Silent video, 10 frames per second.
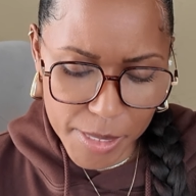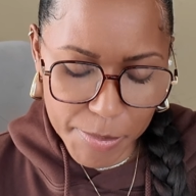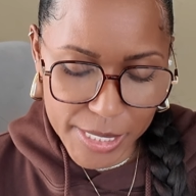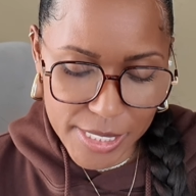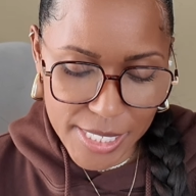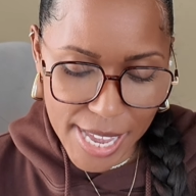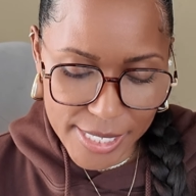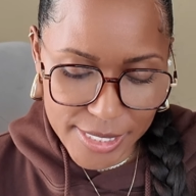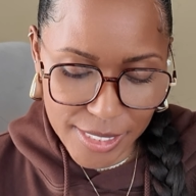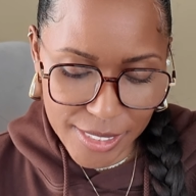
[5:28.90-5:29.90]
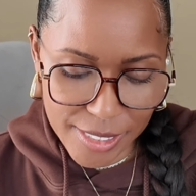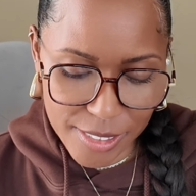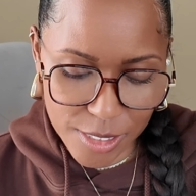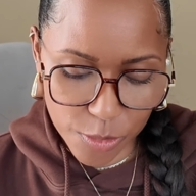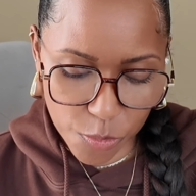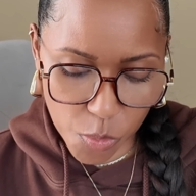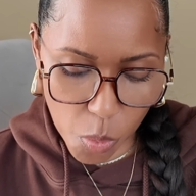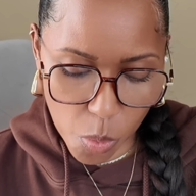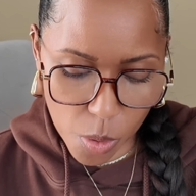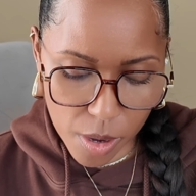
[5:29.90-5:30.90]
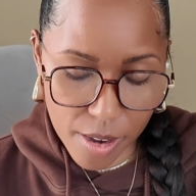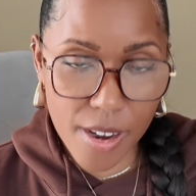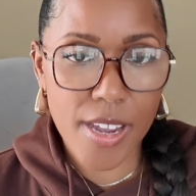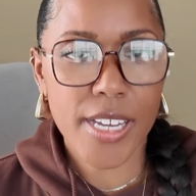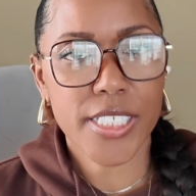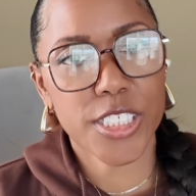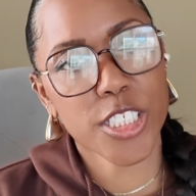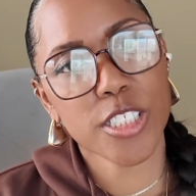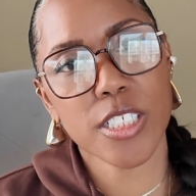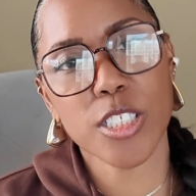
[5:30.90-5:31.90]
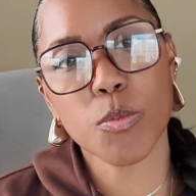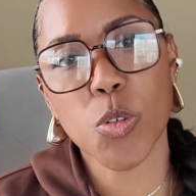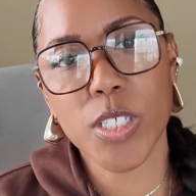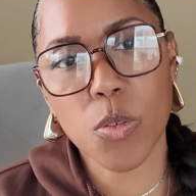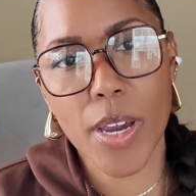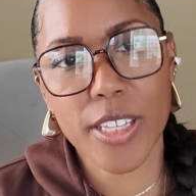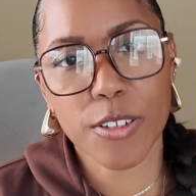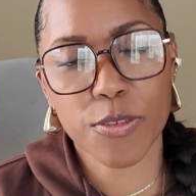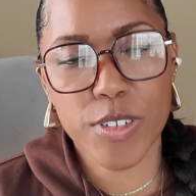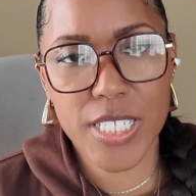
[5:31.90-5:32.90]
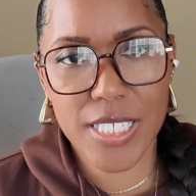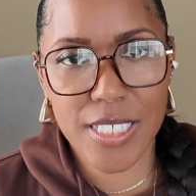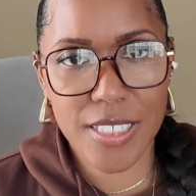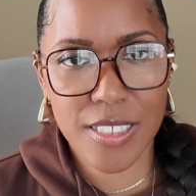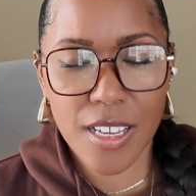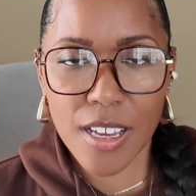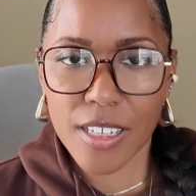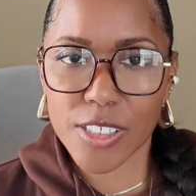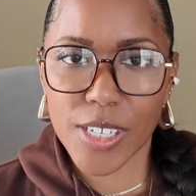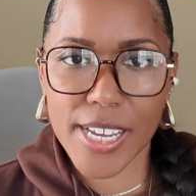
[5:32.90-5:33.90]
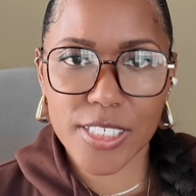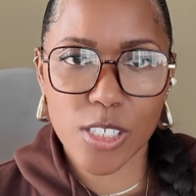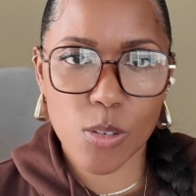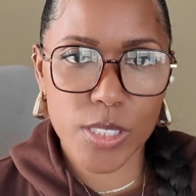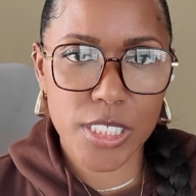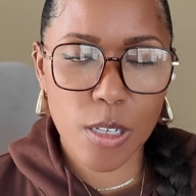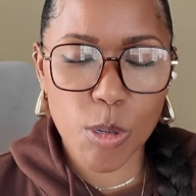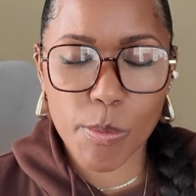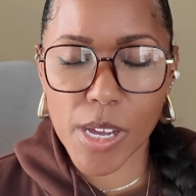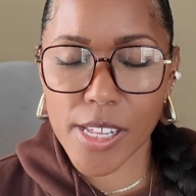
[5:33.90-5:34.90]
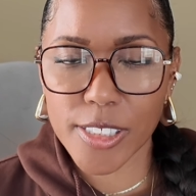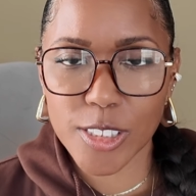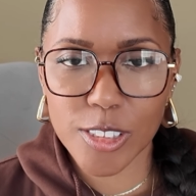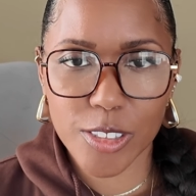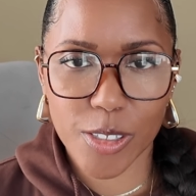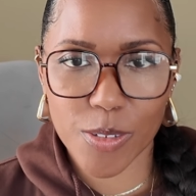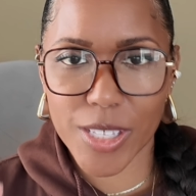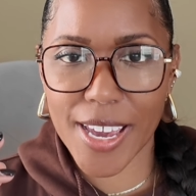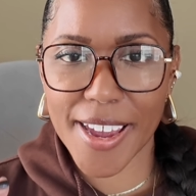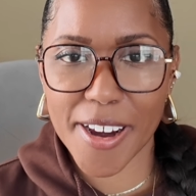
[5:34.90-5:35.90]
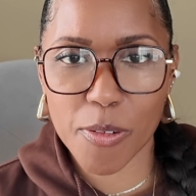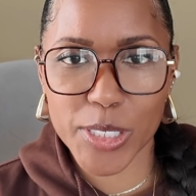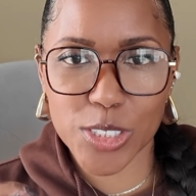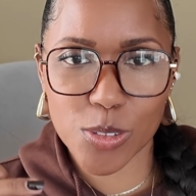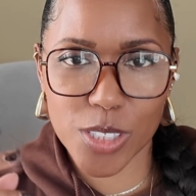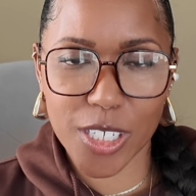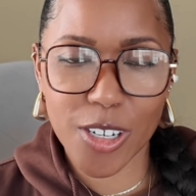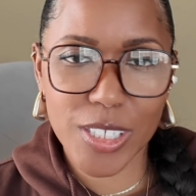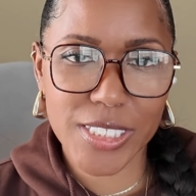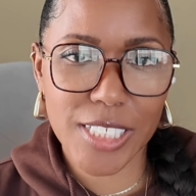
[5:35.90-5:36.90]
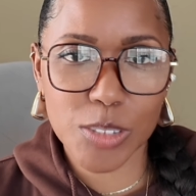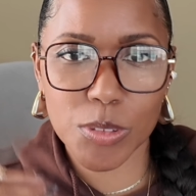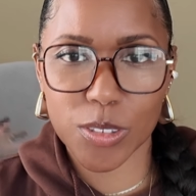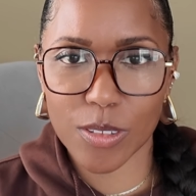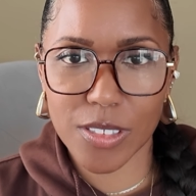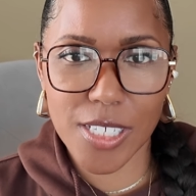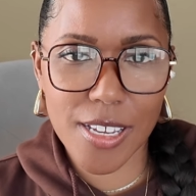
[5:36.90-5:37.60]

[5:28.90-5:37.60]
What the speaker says: but it's excellent for just smoothing away the frizzes. You guys know in summer months, you know, the hair, we do the curly styles, we do